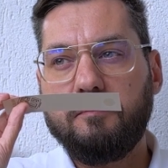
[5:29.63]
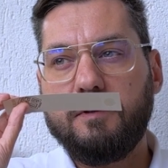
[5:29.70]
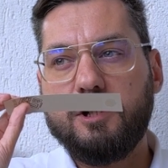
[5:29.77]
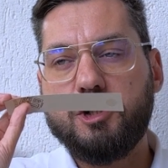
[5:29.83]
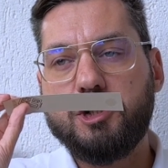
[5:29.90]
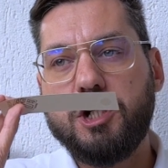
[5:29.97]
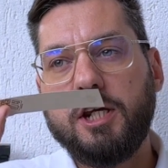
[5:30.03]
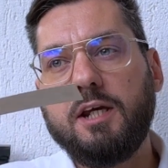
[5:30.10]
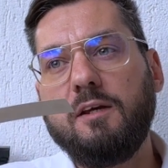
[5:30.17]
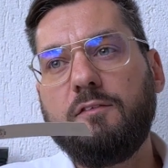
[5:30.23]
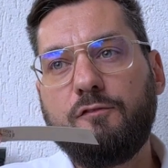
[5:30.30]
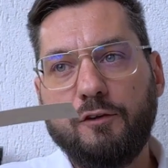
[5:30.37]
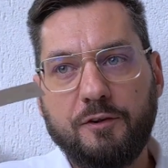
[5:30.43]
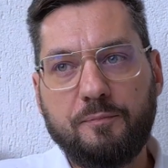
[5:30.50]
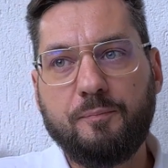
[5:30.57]
Jicky
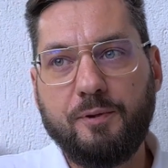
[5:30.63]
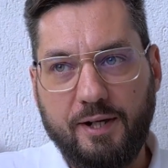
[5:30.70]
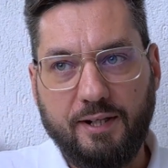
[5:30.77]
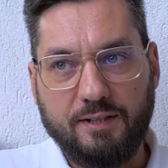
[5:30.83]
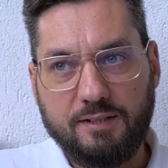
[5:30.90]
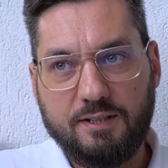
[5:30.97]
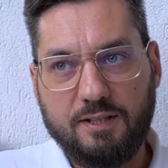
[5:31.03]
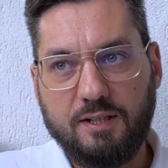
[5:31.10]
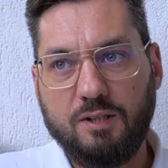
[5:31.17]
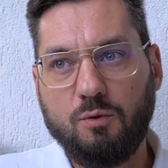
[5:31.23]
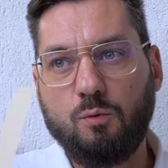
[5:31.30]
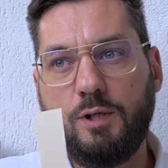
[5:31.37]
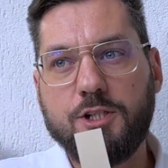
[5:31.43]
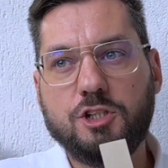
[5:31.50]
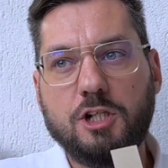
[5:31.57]
footprint,
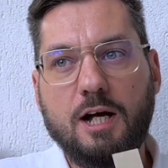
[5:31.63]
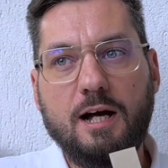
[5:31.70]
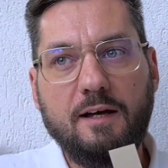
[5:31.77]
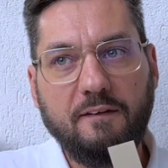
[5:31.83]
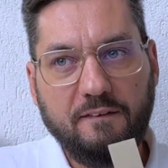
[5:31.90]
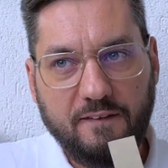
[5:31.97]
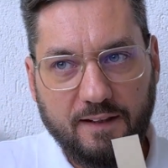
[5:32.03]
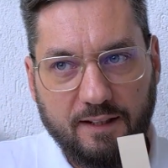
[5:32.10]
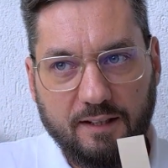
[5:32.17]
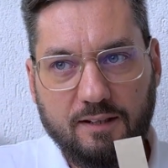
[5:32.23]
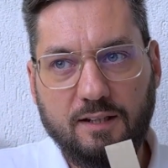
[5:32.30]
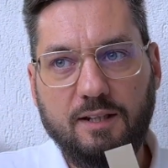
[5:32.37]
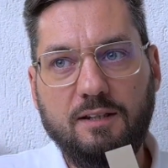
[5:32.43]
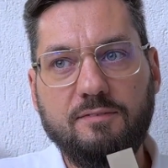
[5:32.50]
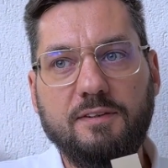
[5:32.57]
which I
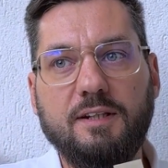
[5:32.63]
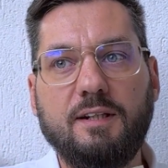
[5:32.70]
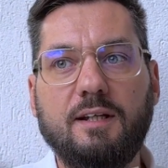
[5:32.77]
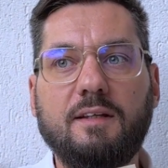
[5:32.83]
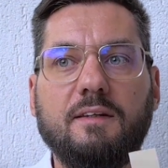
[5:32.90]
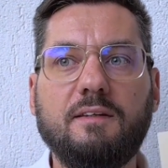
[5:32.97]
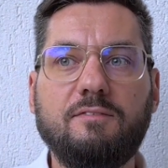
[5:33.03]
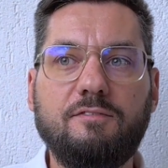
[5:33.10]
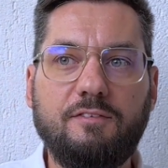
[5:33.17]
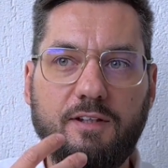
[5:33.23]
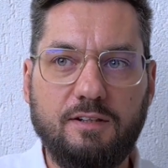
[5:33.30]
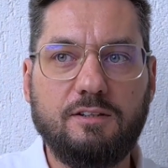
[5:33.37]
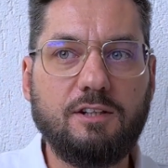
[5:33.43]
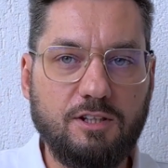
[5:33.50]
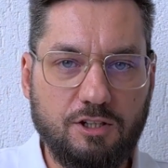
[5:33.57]
think even in the
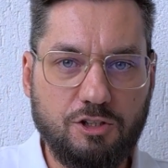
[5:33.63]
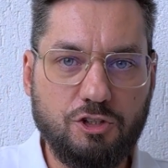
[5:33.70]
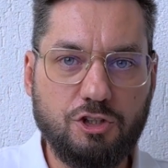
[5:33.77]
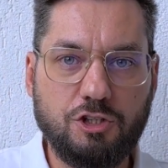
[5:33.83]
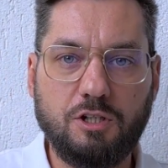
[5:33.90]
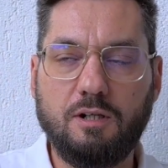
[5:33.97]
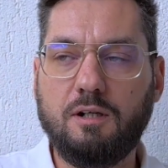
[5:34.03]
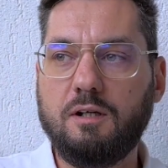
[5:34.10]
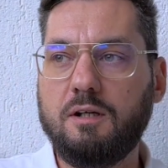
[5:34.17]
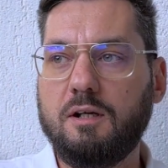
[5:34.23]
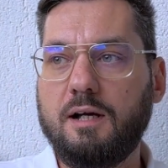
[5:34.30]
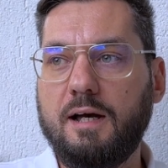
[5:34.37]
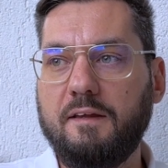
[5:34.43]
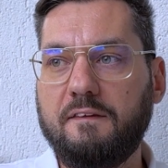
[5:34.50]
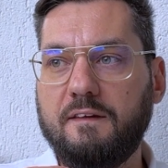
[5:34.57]
vintage,
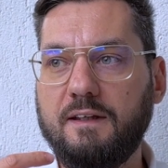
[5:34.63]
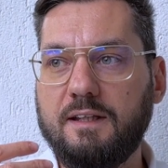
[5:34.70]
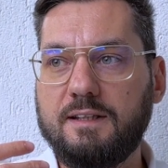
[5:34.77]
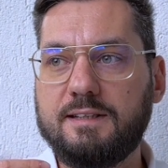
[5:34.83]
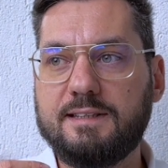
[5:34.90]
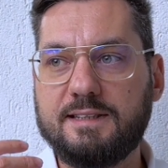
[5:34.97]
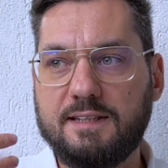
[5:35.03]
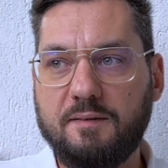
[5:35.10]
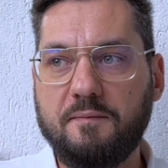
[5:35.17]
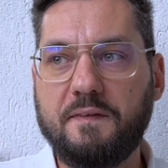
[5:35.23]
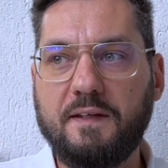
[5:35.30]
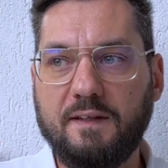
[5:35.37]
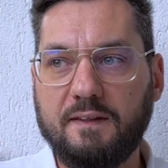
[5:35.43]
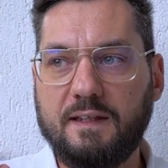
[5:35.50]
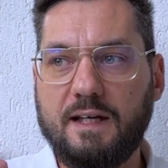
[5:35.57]
I think it's
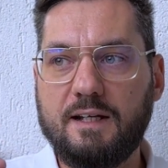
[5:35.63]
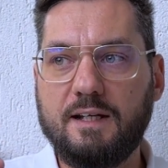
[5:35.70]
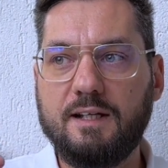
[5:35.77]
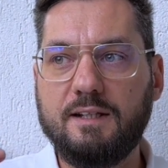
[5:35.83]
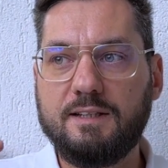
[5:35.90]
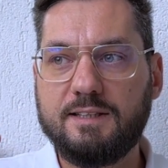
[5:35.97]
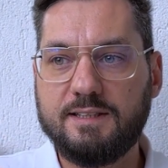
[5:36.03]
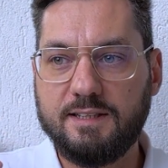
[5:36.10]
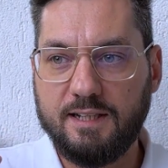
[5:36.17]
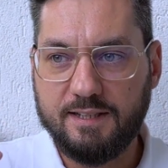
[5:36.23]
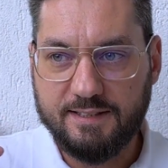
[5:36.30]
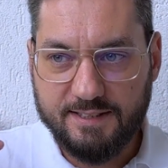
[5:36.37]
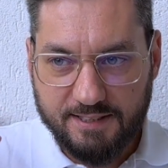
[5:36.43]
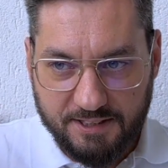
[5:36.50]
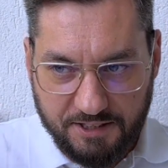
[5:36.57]
something that is
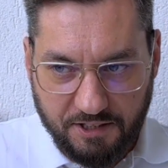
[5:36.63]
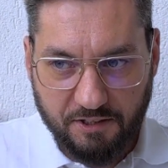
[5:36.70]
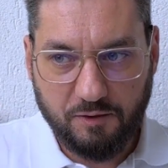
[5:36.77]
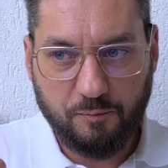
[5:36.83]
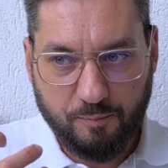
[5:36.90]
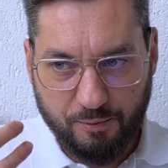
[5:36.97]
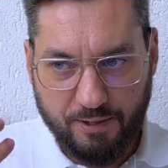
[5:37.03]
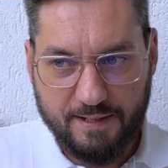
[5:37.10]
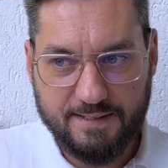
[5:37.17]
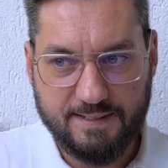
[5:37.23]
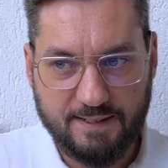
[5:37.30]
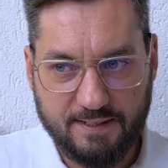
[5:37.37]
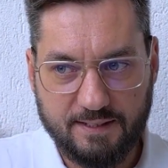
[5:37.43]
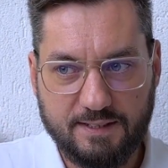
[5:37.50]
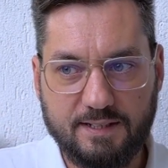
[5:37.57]
still
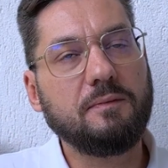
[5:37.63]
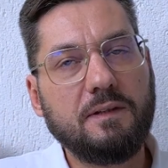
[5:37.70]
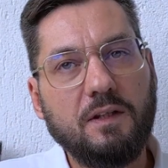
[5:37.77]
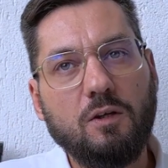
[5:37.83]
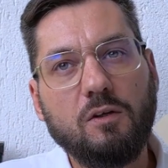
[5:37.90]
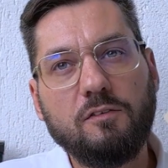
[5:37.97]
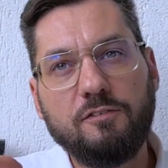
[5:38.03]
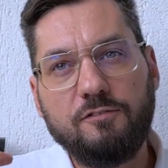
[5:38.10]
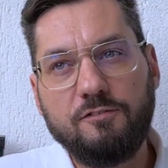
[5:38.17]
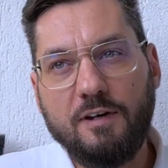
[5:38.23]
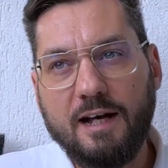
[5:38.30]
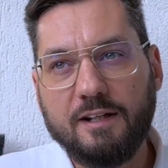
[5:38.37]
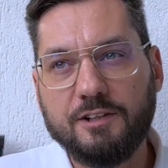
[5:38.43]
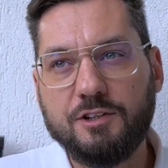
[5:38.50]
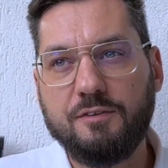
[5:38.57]
present. The
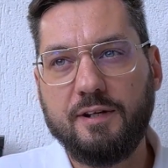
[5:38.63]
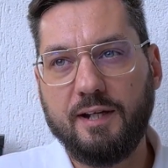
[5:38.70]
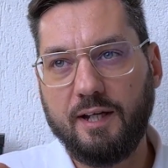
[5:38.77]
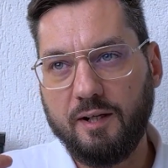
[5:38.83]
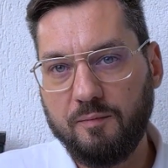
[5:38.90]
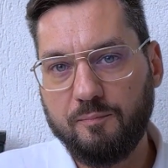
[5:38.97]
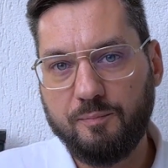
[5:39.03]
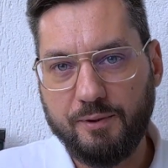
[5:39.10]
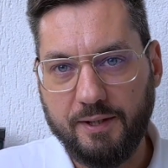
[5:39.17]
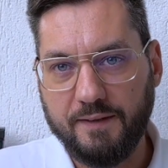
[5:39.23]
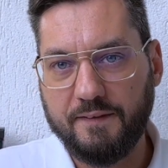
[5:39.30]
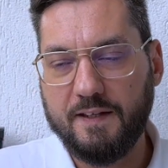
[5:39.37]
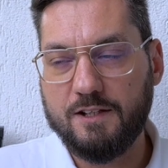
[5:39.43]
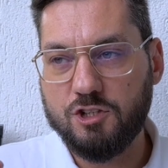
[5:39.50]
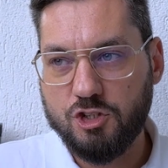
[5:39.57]
olfactory
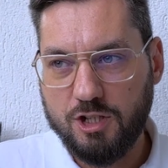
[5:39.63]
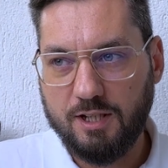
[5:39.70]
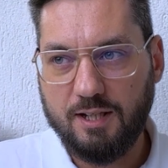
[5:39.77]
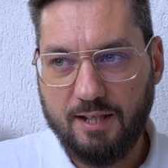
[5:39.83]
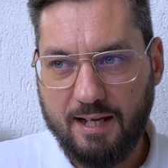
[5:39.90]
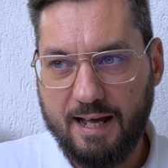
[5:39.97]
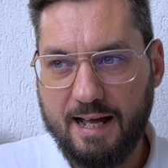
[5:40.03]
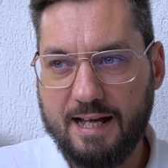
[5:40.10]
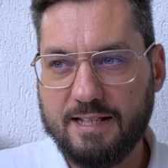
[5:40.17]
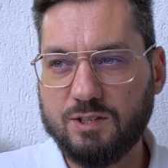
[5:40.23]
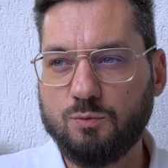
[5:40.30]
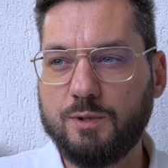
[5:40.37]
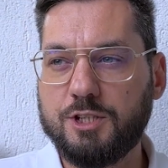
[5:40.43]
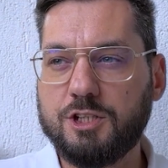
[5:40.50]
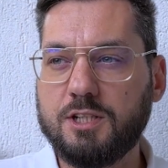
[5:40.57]
imprint that Jicky
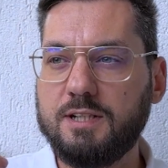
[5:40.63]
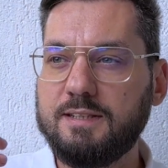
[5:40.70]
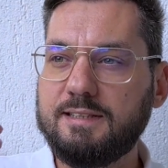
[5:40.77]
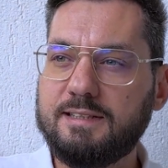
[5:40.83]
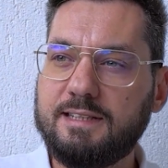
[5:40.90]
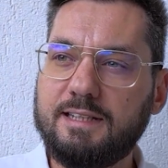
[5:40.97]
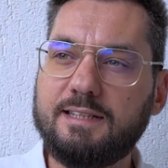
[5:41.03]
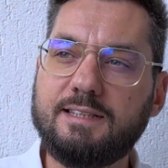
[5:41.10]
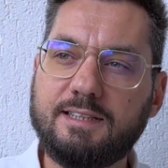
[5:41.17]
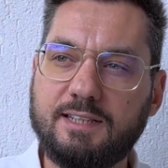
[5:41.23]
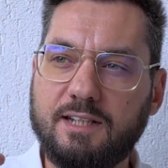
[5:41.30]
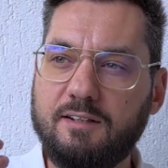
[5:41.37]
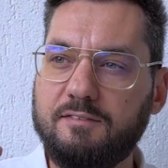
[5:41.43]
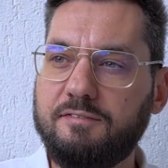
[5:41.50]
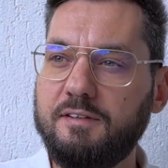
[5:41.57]
has, which consists
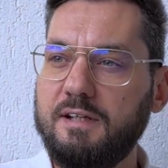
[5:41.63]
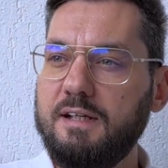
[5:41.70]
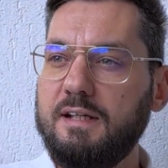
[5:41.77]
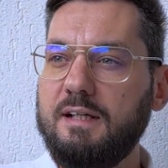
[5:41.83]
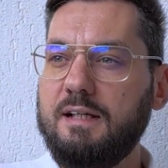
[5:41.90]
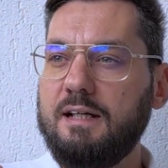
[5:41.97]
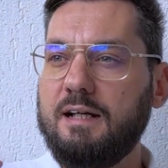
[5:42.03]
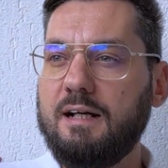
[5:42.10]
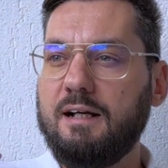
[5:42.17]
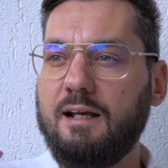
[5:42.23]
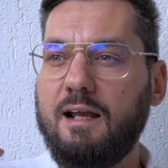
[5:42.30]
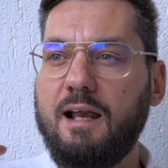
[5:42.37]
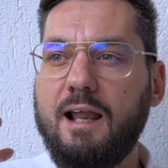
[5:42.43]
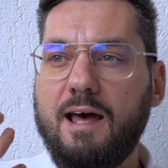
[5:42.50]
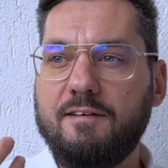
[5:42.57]
of
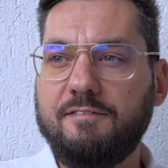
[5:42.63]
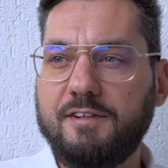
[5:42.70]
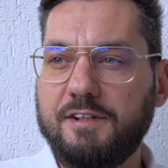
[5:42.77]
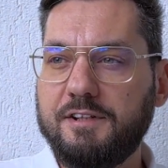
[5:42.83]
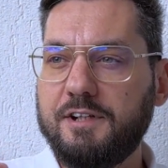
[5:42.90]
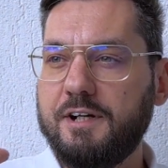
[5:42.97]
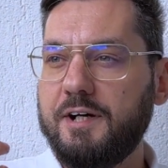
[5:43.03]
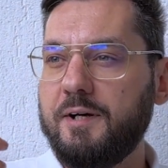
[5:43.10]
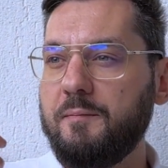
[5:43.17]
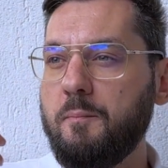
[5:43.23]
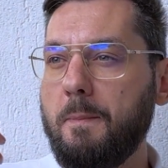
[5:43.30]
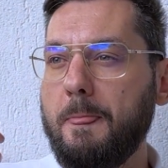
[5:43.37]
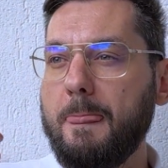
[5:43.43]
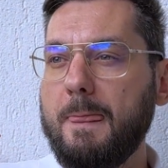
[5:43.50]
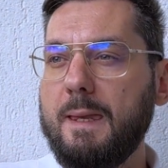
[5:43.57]
lavender
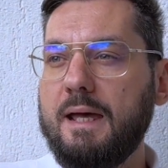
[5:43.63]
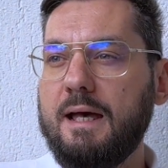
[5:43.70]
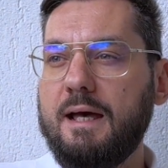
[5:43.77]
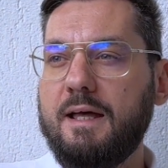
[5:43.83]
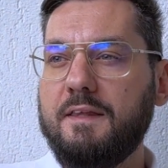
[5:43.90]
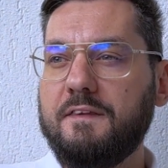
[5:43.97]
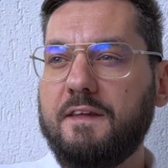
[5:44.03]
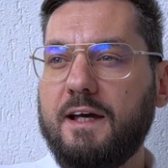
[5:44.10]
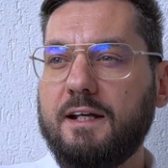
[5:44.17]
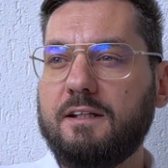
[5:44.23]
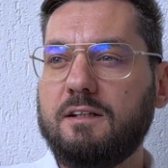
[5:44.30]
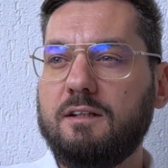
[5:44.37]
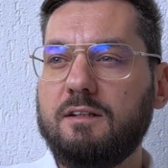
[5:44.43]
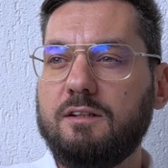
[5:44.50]
and that